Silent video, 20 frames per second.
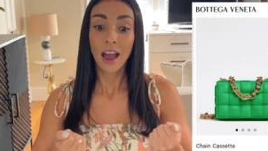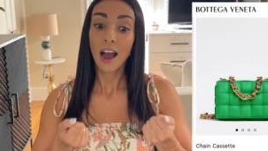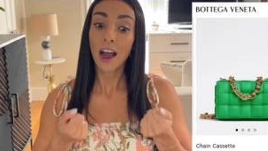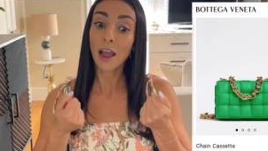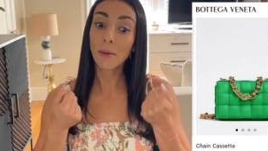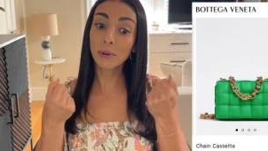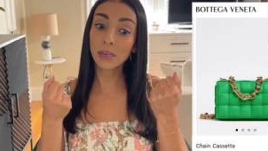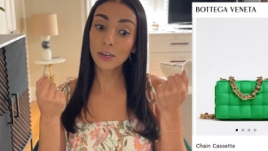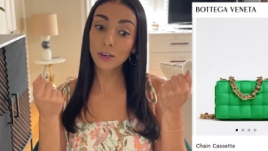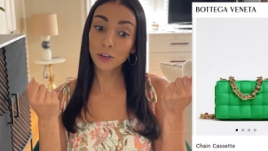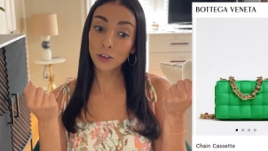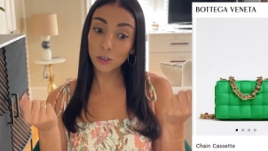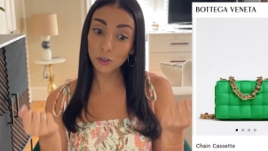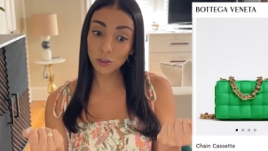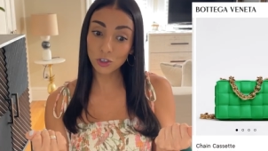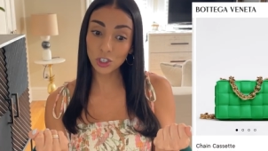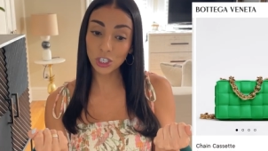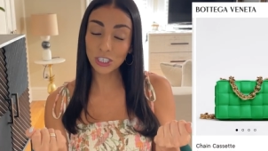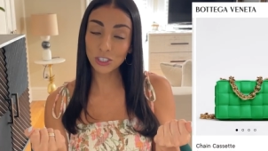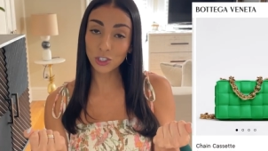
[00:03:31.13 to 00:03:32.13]
I mean,
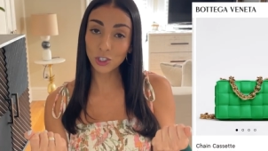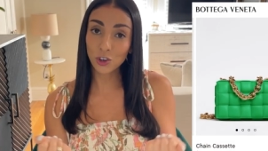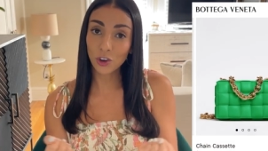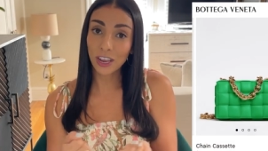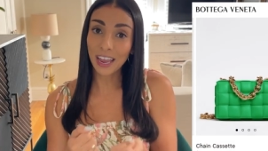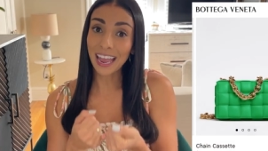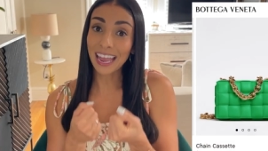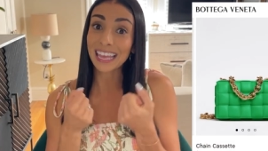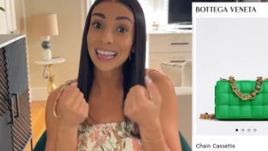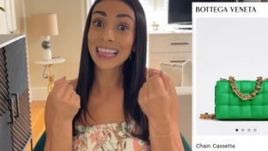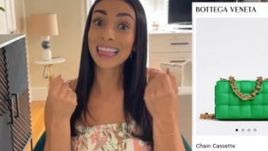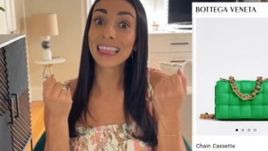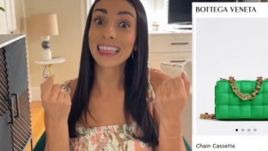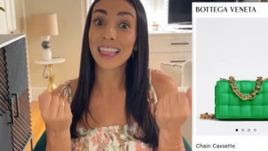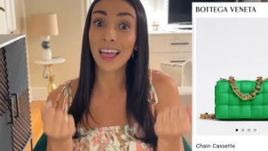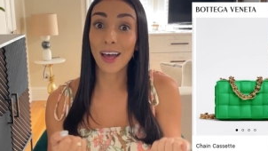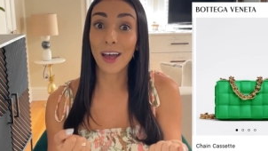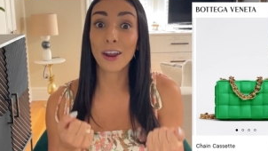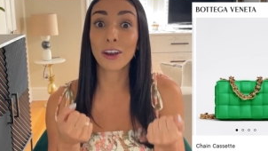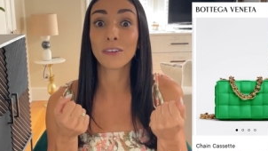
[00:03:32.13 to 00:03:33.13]
Gucci took a
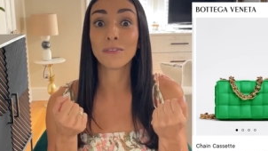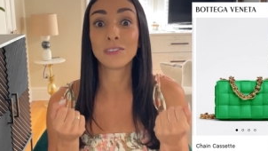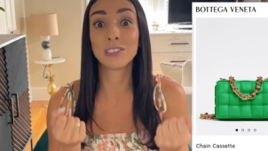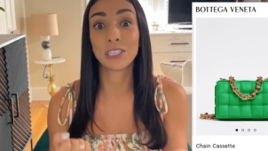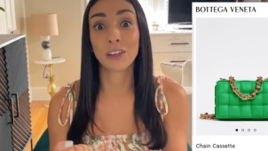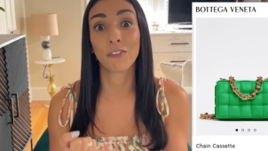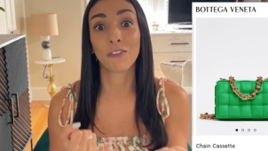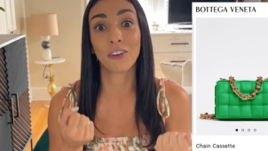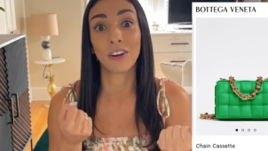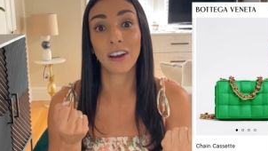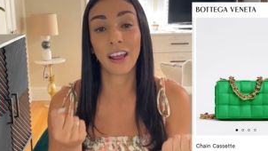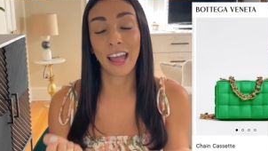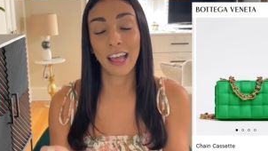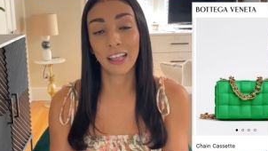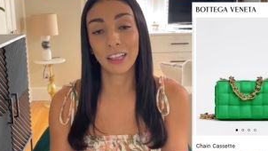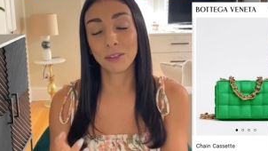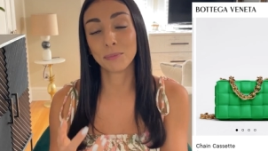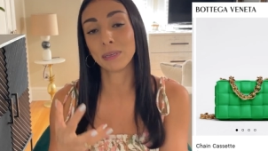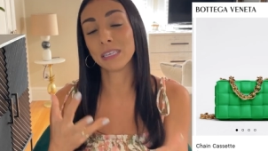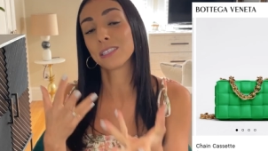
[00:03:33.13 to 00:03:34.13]
lot of different
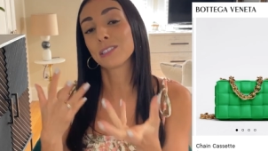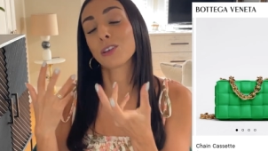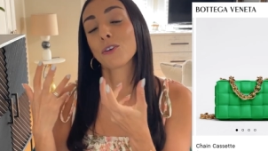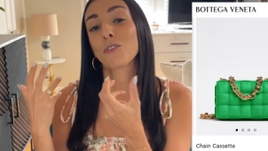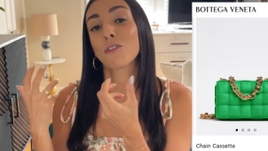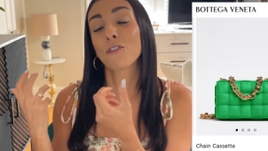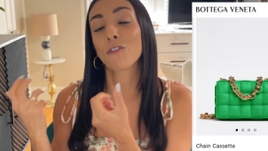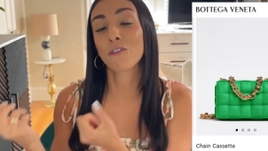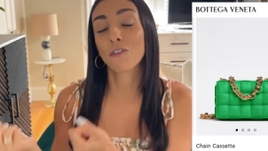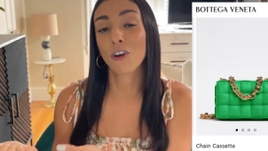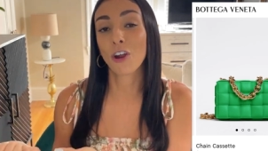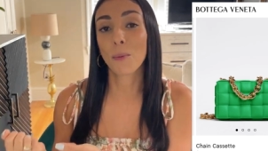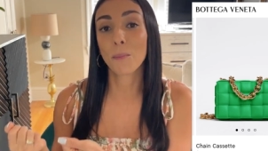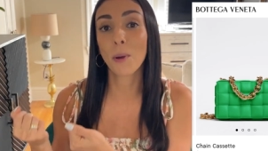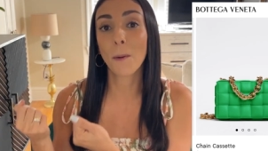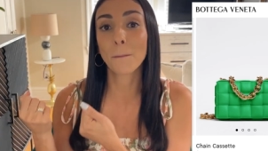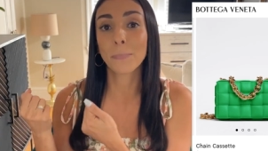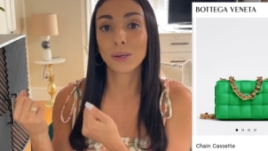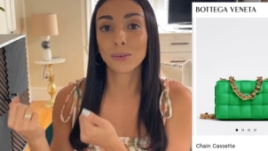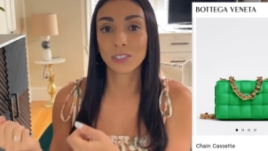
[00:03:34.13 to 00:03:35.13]
elements from
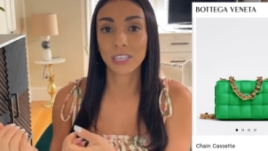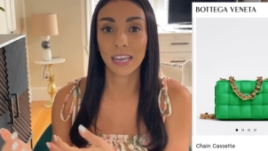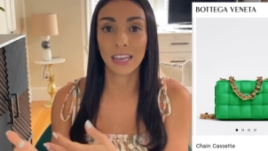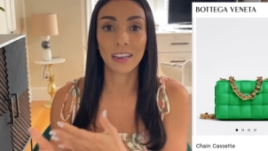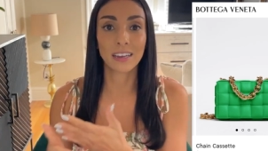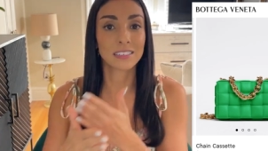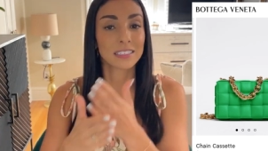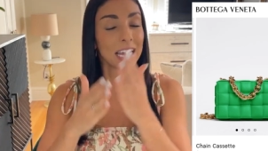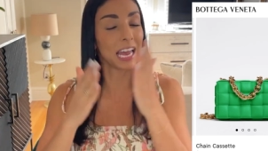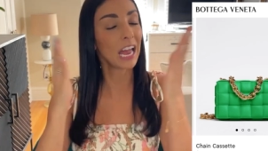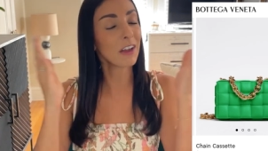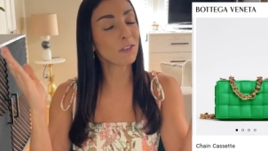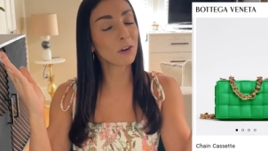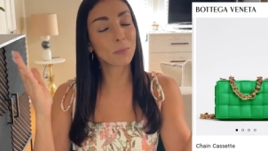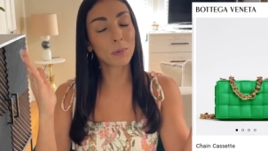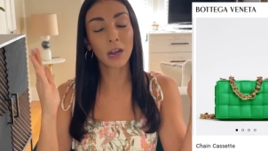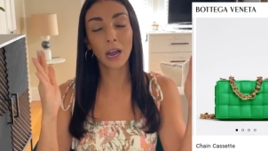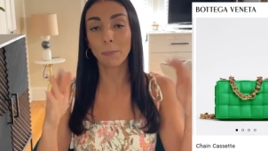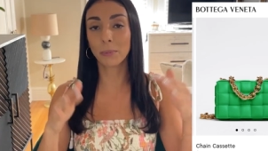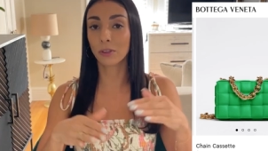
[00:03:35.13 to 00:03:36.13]
Bottega's ever
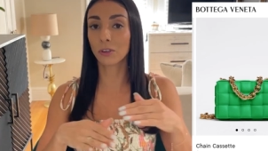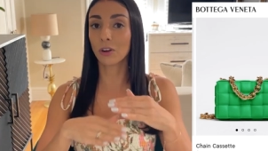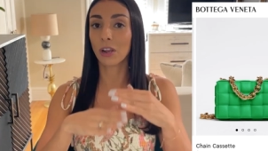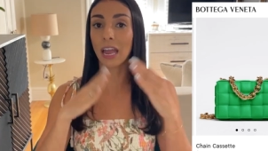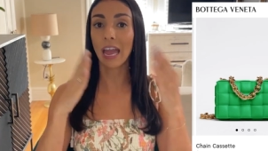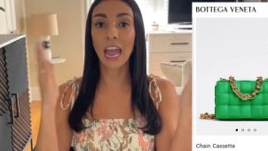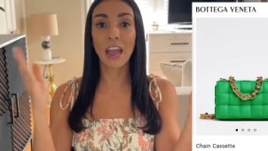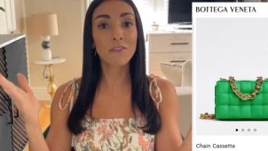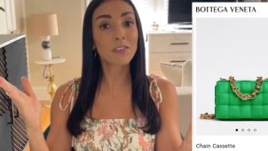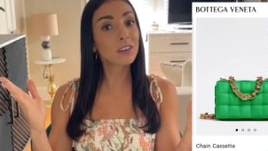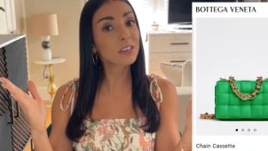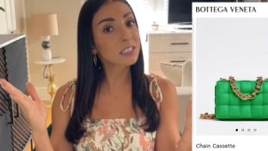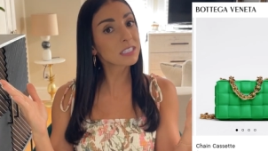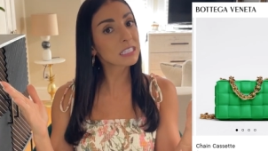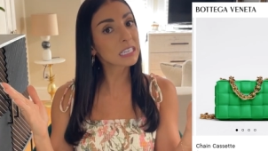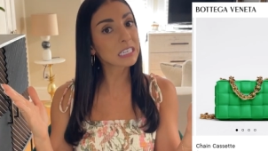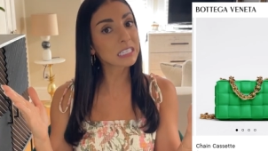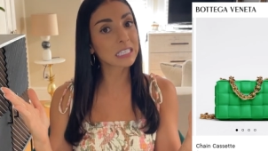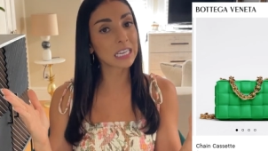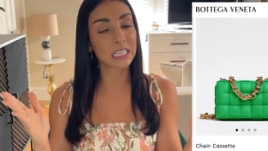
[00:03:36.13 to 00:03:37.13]
popular, ever
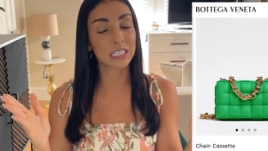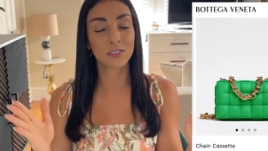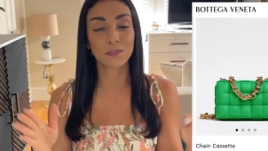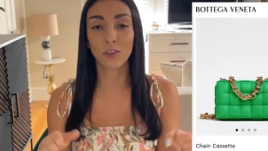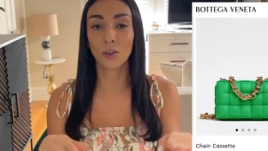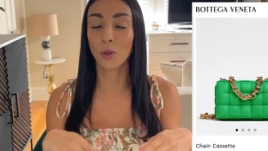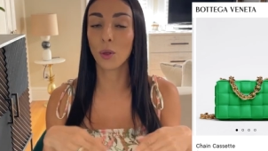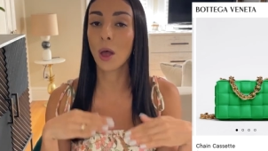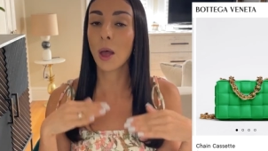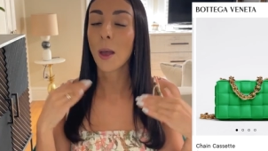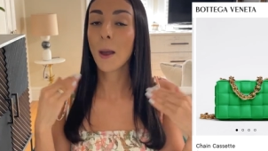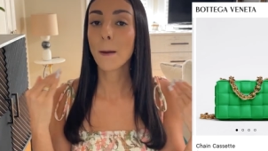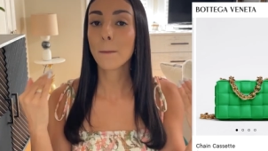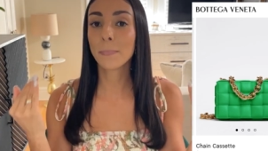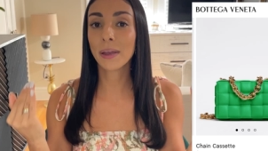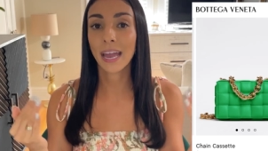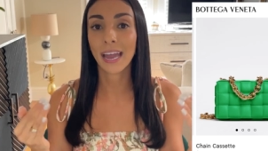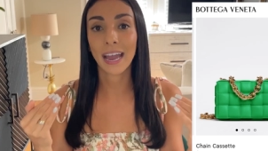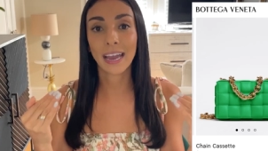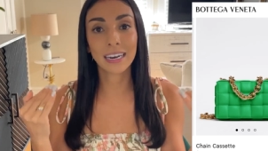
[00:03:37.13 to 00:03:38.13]
successful
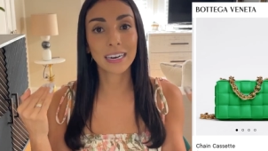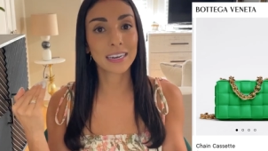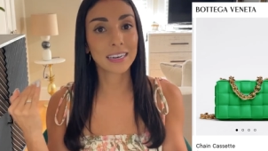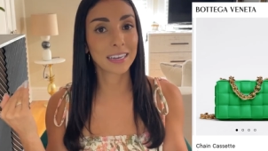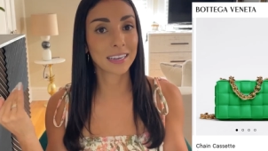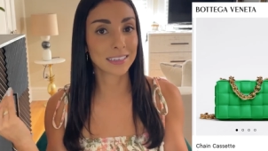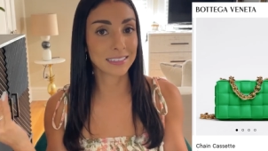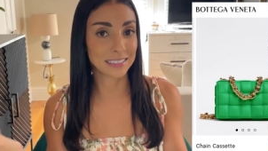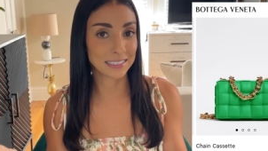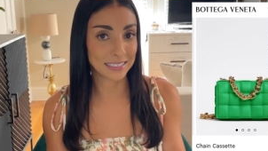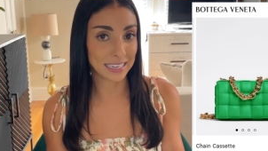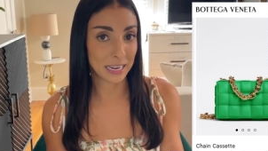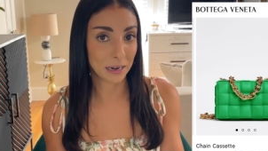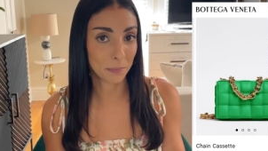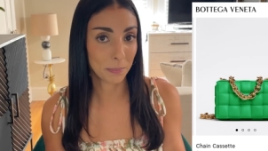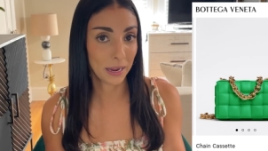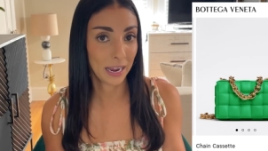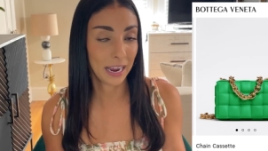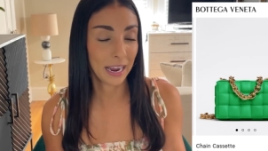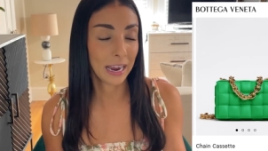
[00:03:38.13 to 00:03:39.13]
padded cassette
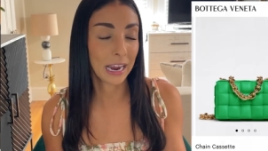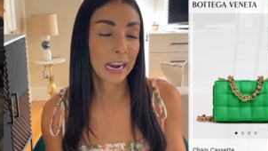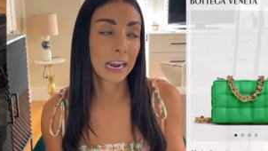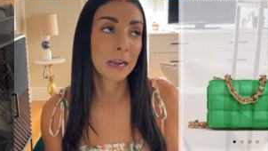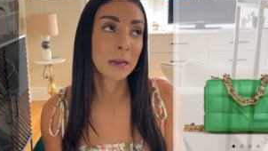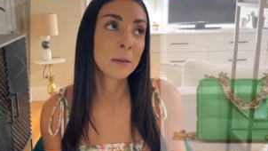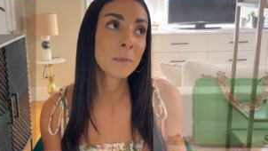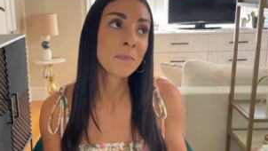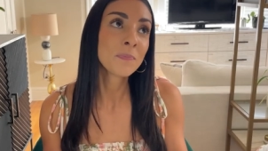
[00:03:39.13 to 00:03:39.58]
bag.